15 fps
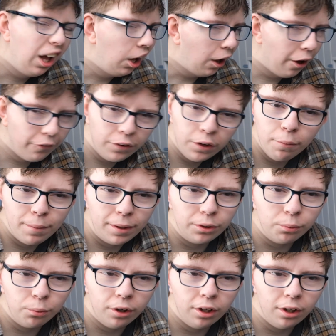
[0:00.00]
A few bits
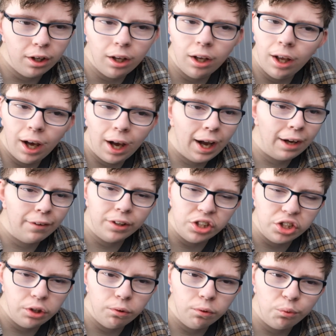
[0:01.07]
where I have
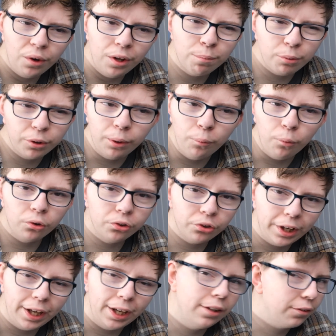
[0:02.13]
issues with, but it wasn't
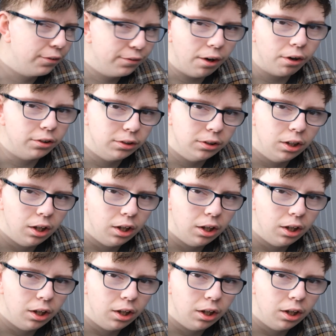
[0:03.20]
his fault,